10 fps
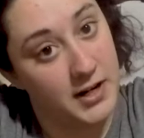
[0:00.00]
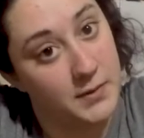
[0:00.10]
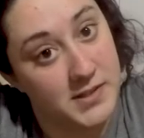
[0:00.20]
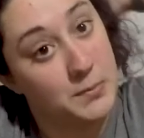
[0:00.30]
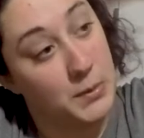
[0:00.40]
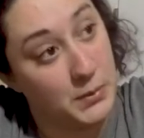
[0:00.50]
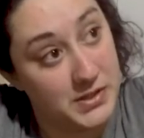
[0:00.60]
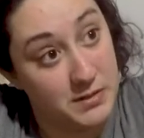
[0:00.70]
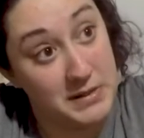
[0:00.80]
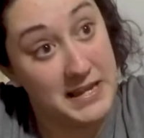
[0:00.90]
I was
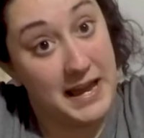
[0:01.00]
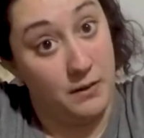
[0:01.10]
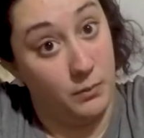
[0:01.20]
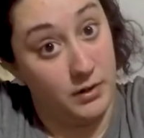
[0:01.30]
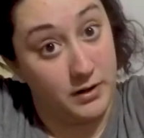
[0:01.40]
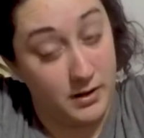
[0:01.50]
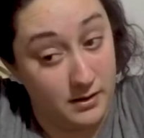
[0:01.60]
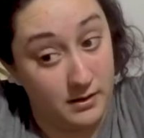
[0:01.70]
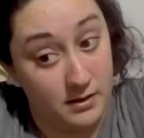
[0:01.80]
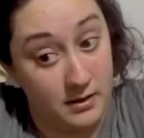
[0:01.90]
supposed to be at
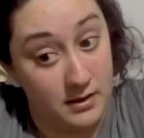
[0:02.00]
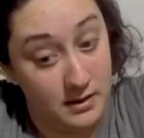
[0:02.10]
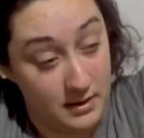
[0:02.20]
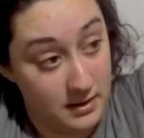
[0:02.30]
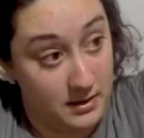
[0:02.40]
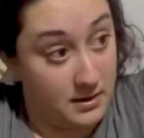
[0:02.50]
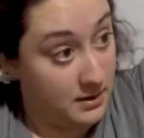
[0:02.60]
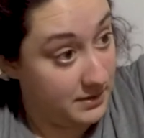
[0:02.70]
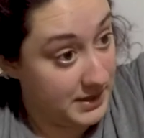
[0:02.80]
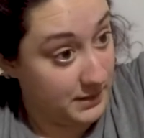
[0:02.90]
work,
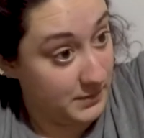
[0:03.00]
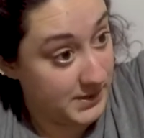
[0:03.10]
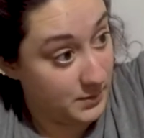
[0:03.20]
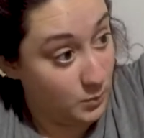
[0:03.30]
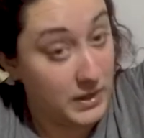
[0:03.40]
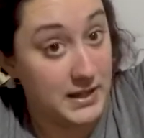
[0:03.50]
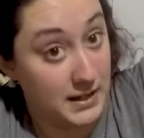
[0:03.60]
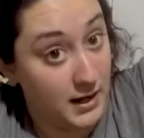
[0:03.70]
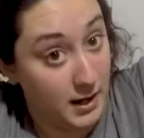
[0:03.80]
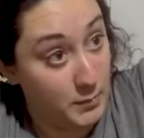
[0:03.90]
that I was
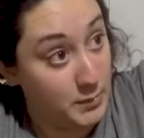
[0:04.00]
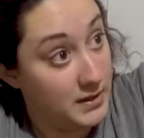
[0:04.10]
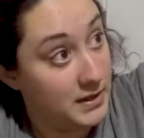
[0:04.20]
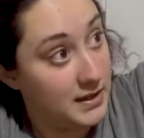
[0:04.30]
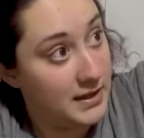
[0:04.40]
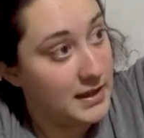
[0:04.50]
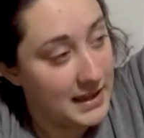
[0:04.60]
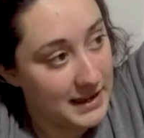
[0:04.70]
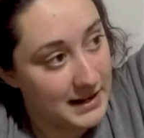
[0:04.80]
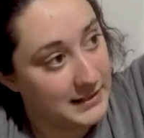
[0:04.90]
waking up,
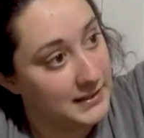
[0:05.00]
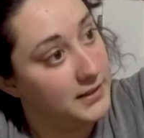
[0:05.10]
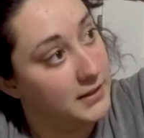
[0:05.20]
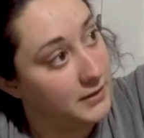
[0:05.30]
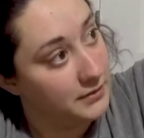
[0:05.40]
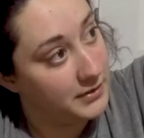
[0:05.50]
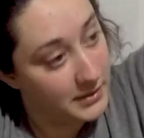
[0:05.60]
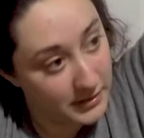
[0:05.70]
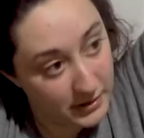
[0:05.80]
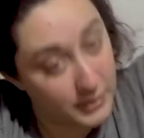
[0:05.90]
and I live
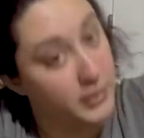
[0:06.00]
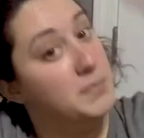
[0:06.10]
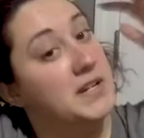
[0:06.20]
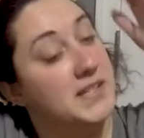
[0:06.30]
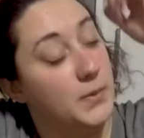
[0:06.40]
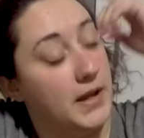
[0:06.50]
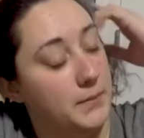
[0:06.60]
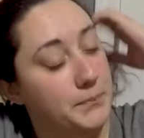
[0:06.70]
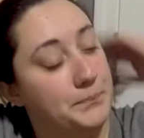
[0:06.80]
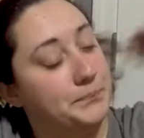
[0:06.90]
30 minutes
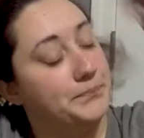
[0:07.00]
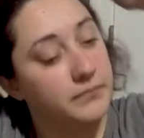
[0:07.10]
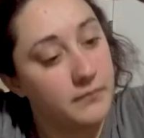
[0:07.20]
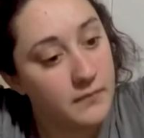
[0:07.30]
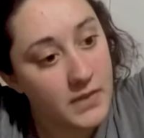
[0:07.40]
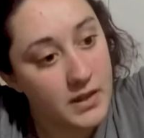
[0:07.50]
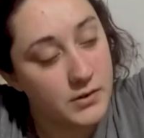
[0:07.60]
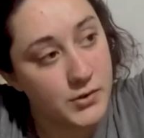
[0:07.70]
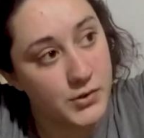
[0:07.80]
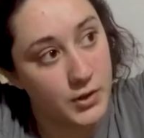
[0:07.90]
away.
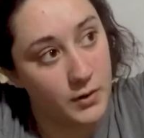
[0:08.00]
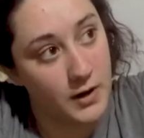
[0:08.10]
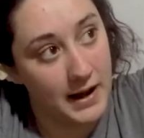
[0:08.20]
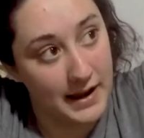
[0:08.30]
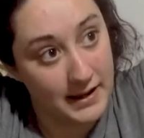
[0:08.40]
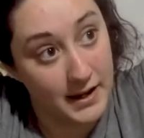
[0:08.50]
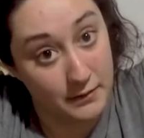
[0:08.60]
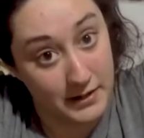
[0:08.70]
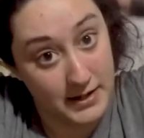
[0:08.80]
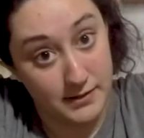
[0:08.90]
So I
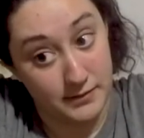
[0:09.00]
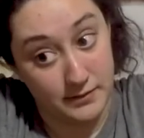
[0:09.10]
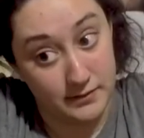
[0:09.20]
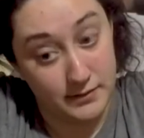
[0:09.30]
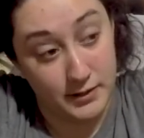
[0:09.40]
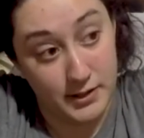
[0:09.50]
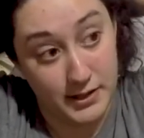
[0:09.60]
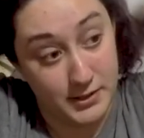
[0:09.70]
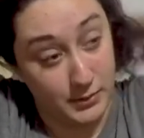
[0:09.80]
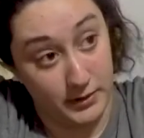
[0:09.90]
got ready in
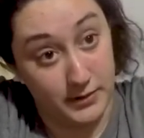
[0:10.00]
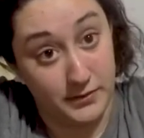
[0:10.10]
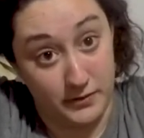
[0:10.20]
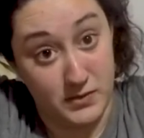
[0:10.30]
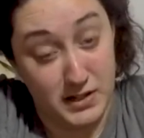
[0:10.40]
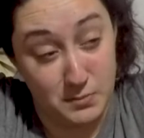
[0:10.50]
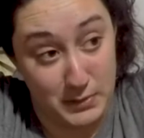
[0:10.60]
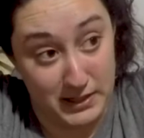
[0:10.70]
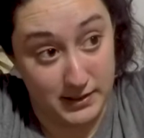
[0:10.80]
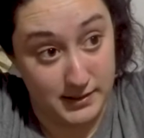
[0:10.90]
a total of 15
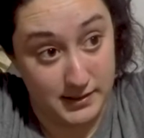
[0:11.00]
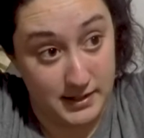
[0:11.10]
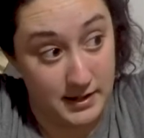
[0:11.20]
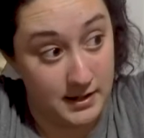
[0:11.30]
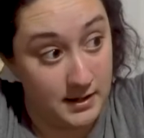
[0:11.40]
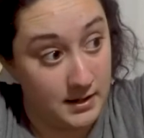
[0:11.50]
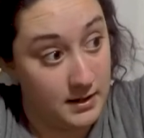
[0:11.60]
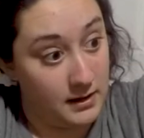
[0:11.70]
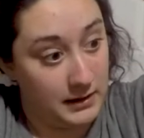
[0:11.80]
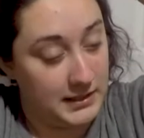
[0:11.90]
minutes,
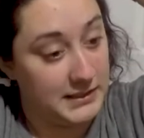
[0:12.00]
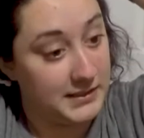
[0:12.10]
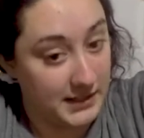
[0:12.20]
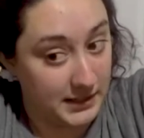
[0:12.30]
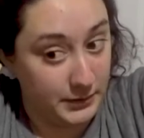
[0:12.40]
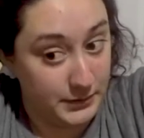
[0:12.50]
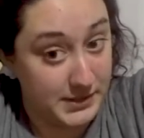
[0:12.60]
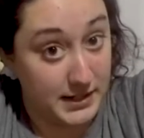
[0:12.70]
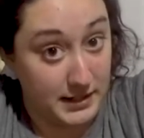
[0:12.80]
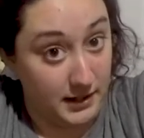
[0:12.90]
and that includes
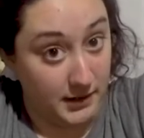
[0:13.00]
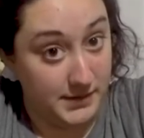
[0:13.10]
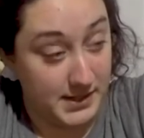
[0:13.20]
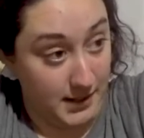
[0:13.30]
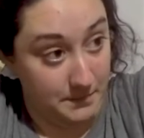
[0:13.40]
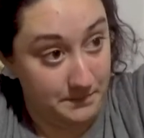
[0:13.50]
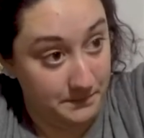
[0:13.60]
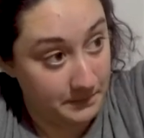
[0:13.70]
taking care of Sam.